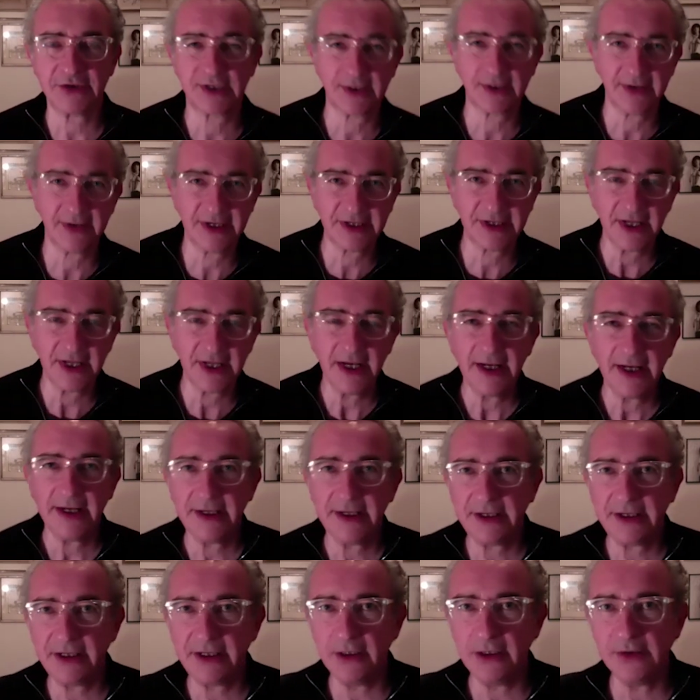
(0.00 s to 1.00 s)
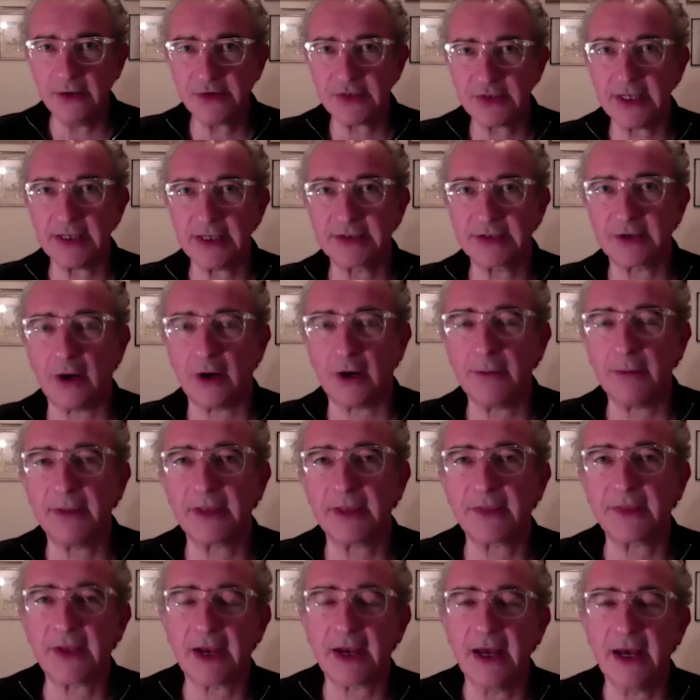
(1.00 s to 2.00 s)
So it's, it's usually a topic
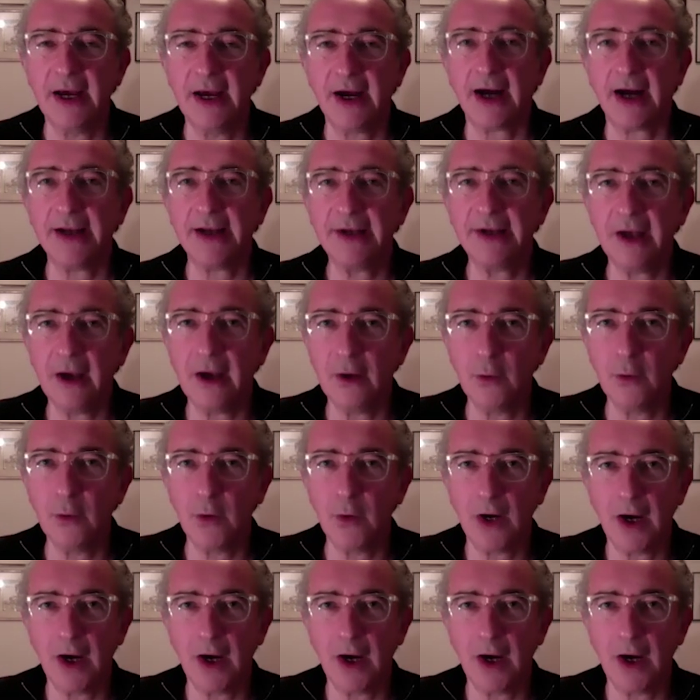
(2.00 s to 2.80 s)
that I know